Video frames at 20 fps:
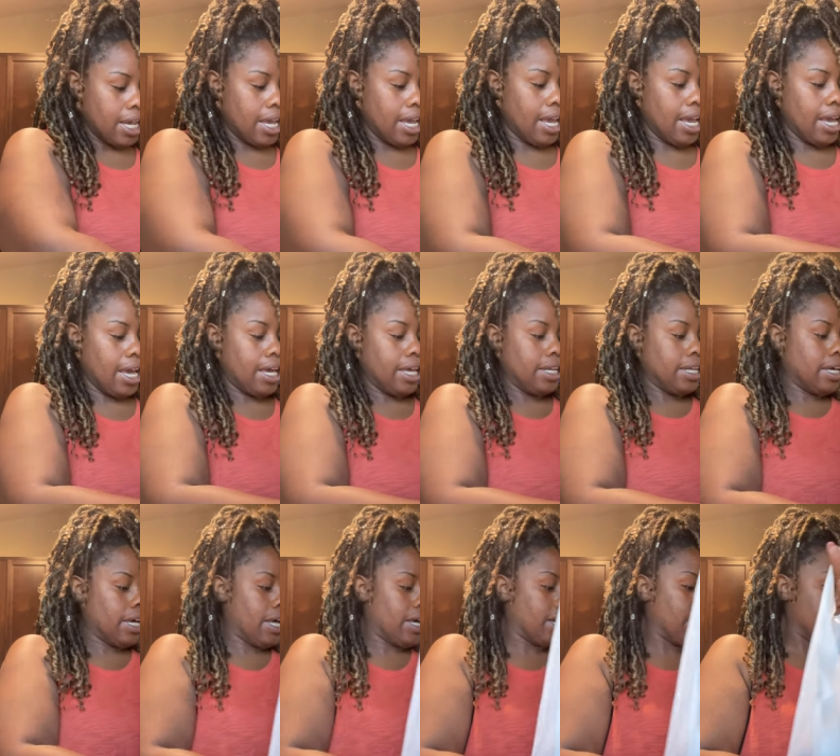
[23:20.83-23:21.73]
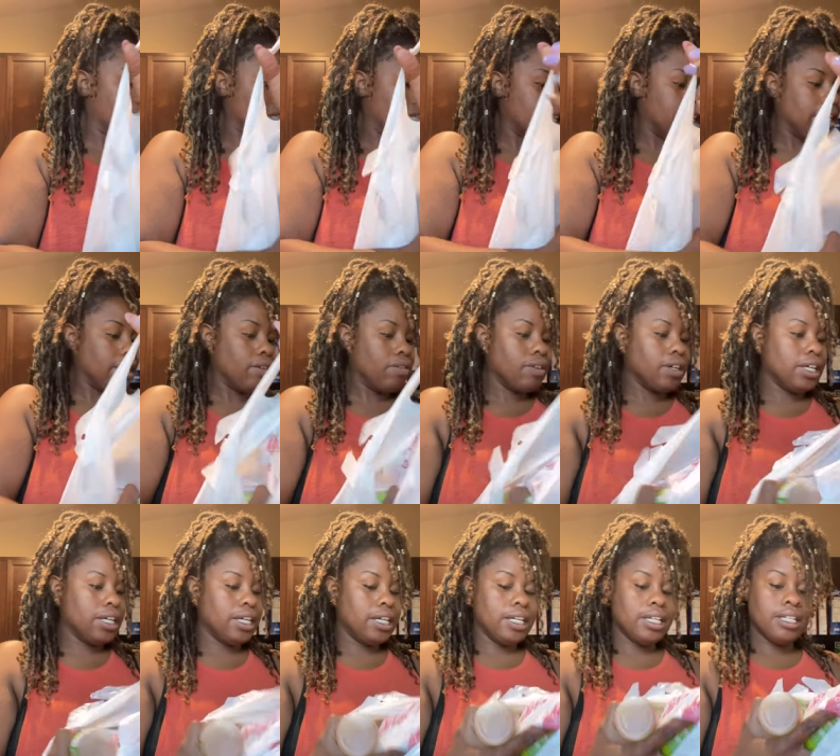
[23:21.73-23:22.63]
And I got the little
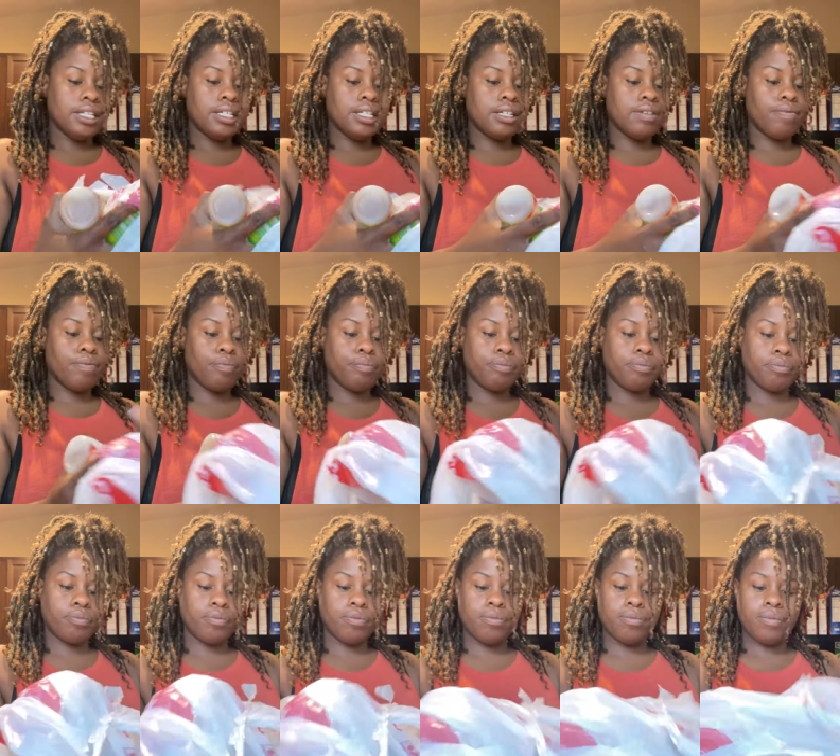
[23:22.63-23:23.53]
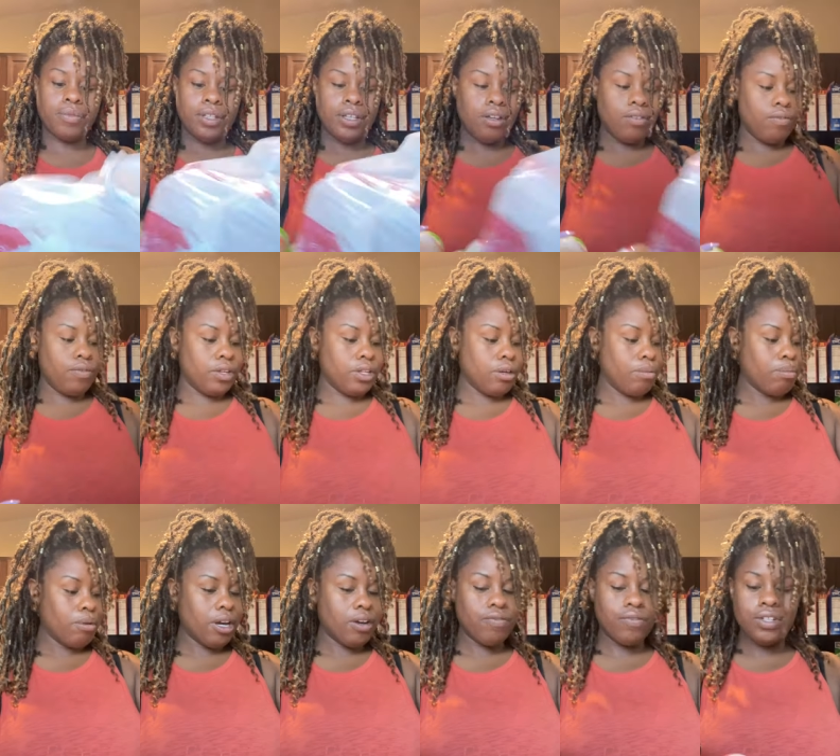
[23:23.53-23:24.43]
kids for their
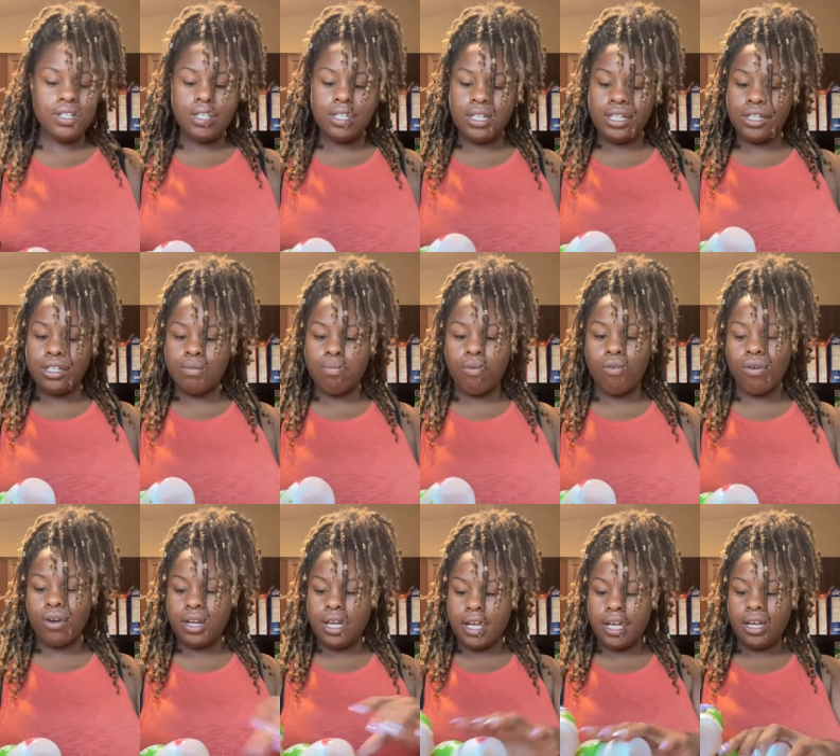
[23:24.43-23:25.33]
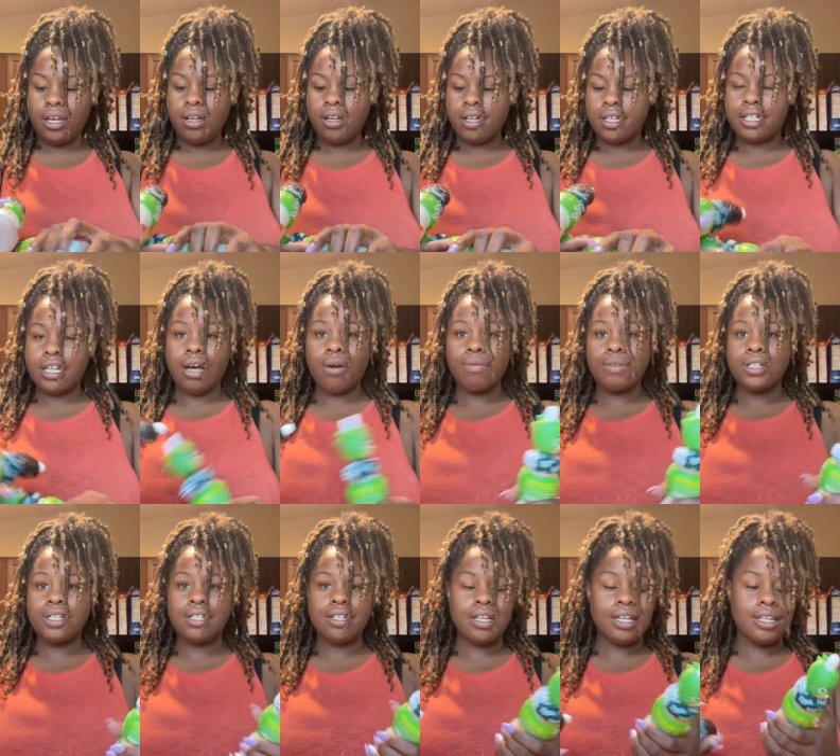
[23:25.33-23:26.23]
breakfast this morning because I
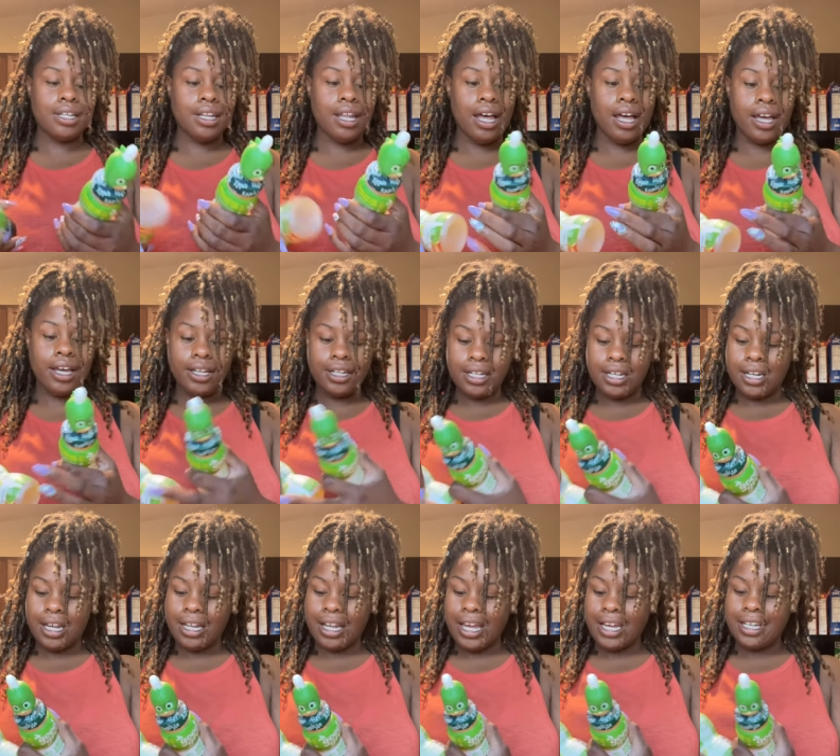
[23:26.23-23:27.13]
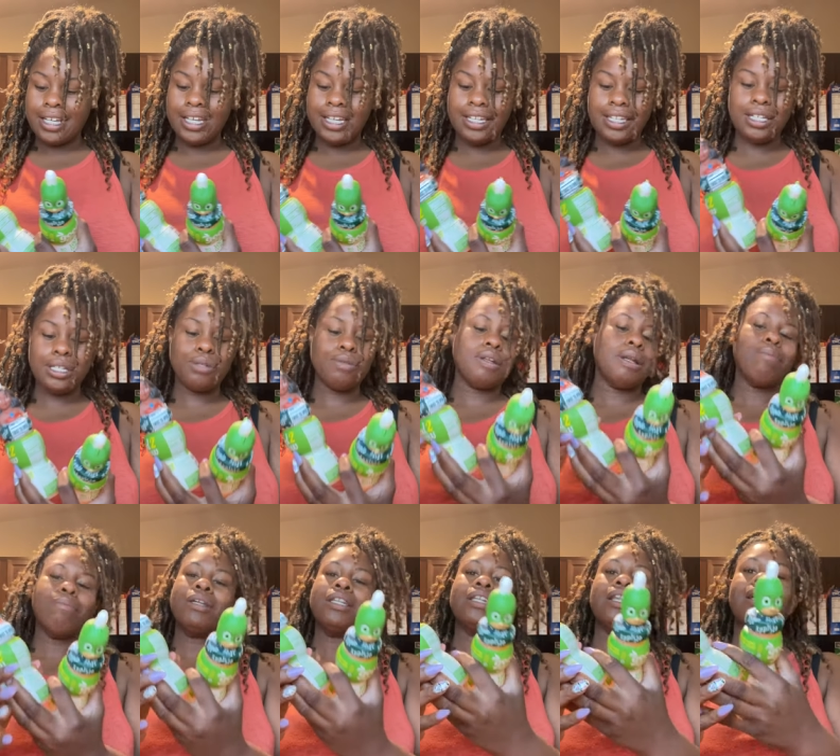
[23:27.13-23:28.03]
was in line and I like getting these when
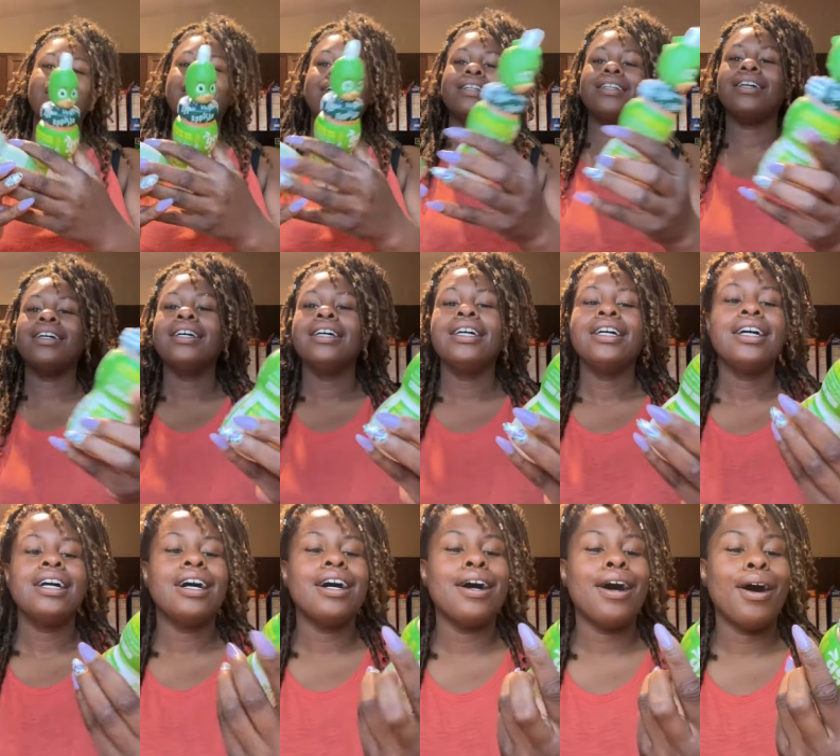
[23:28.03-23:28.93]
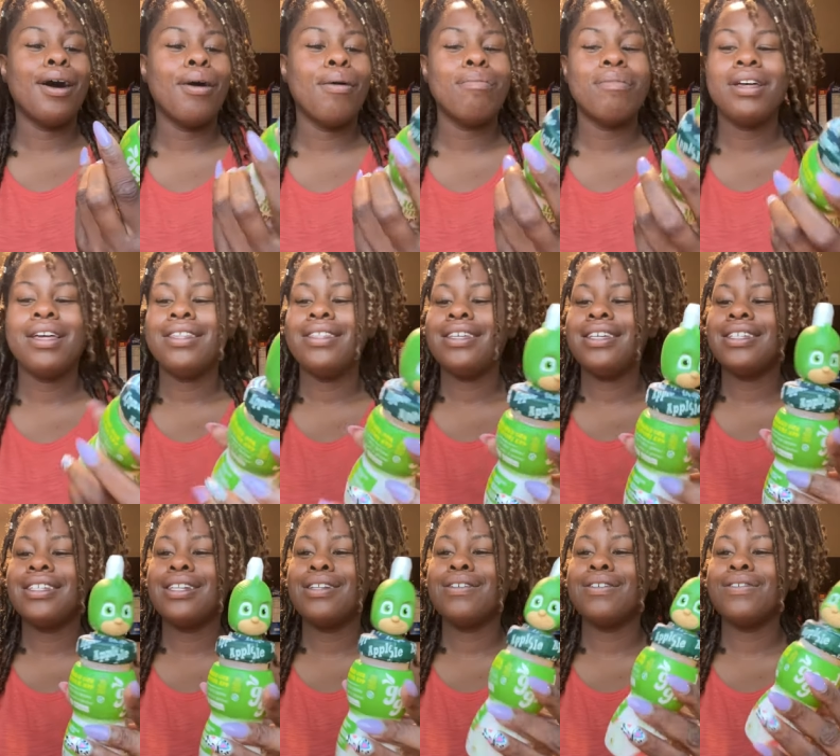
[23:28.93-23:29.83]
I'm in line.
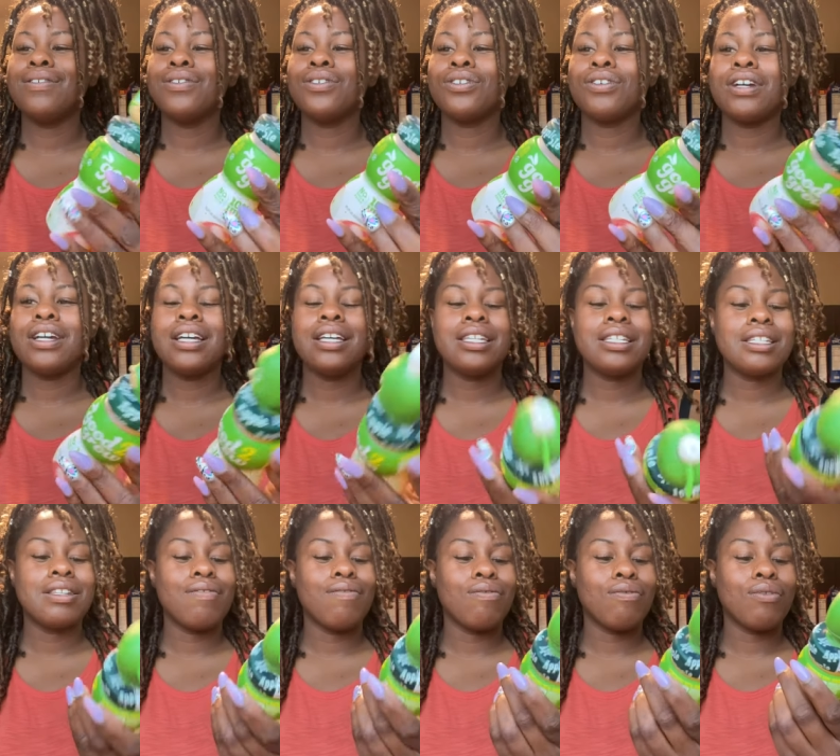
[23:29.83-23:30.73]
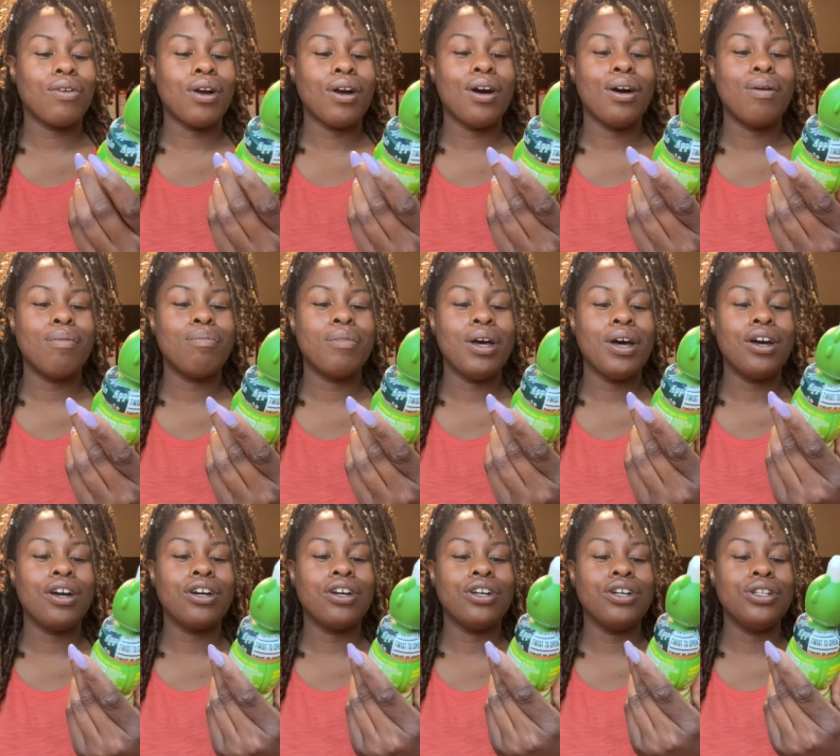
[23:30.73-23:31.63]
These little drinks from
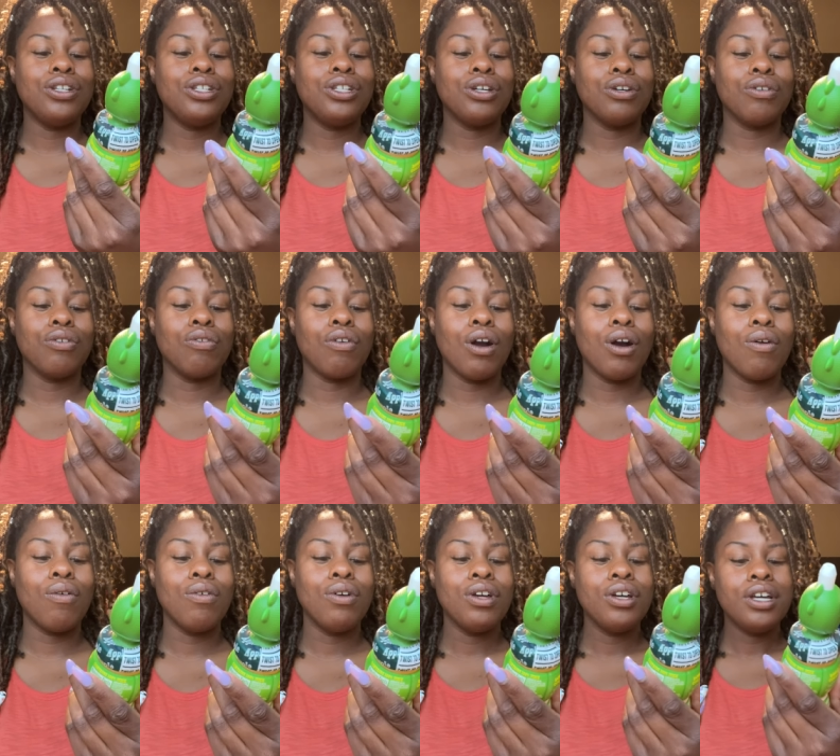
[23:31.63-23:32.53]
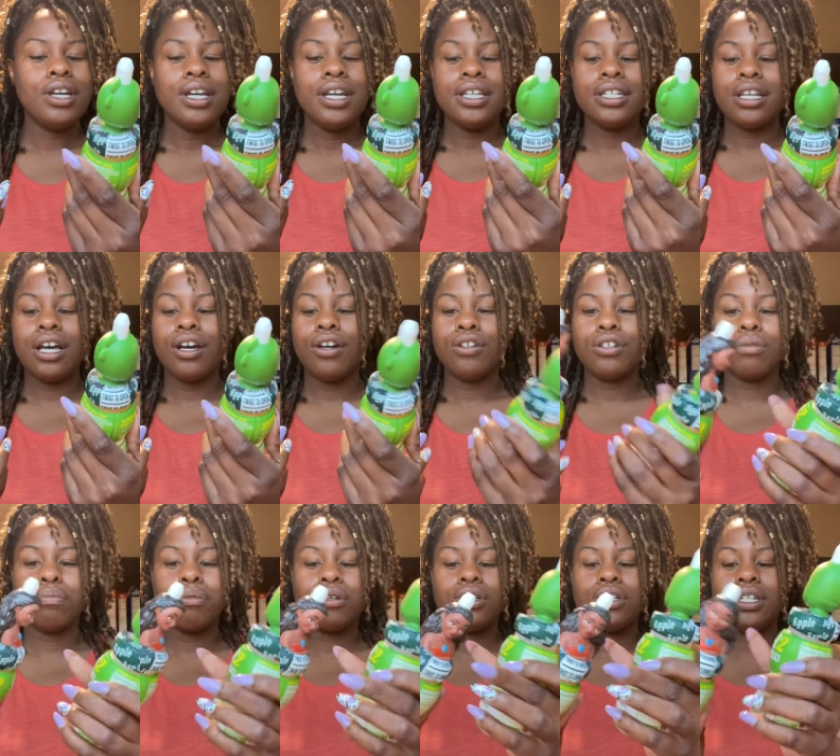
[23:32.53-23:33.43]
Good to Grow is
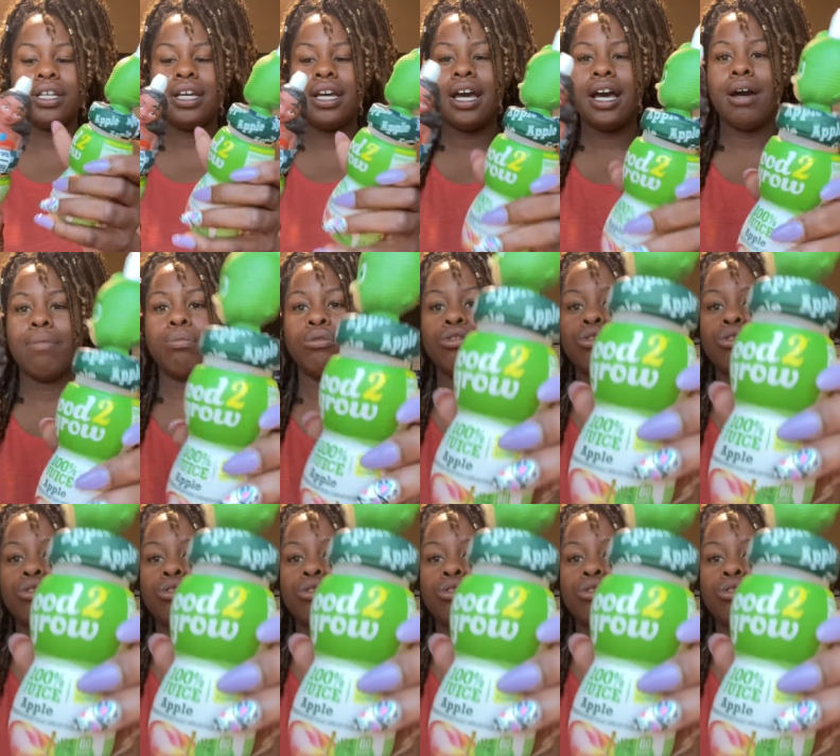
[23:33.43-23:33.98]
100% apple